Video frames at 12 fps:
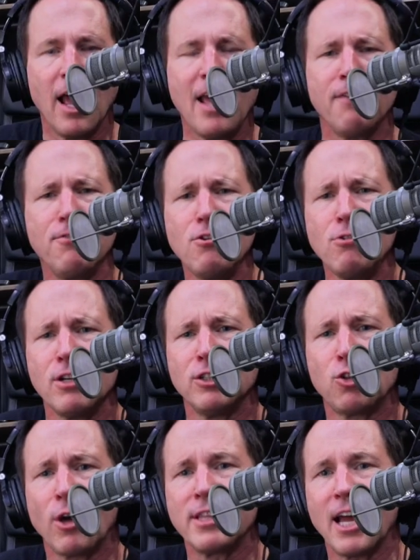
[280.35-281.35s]
Hey, if you
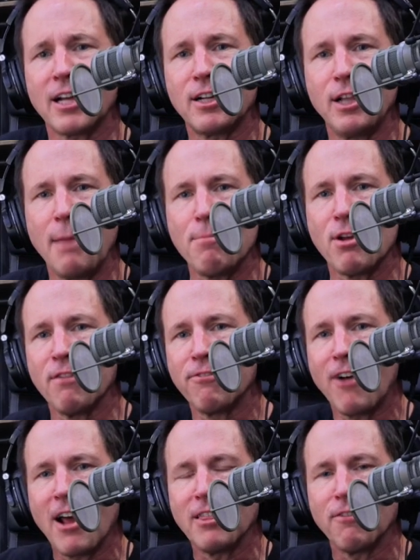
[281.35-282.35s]
enjoyed that clip, you can
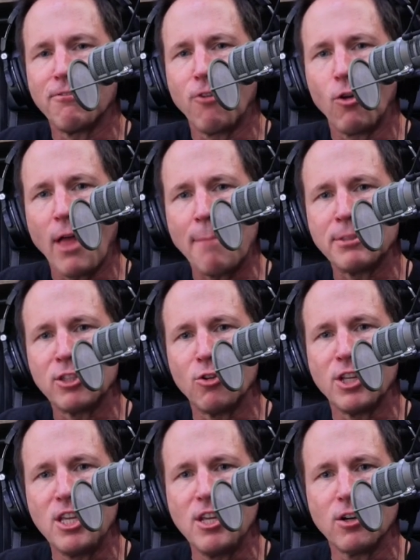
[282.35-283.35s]
find the full episode
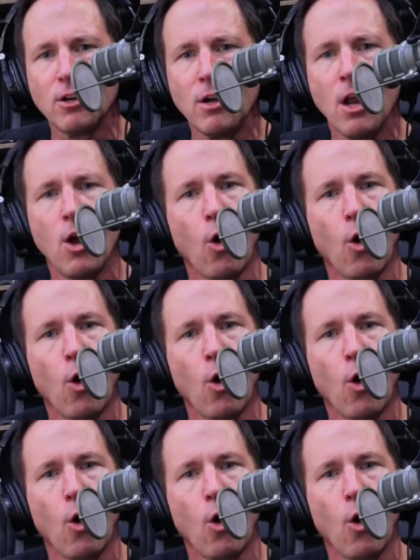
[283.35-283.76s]
here,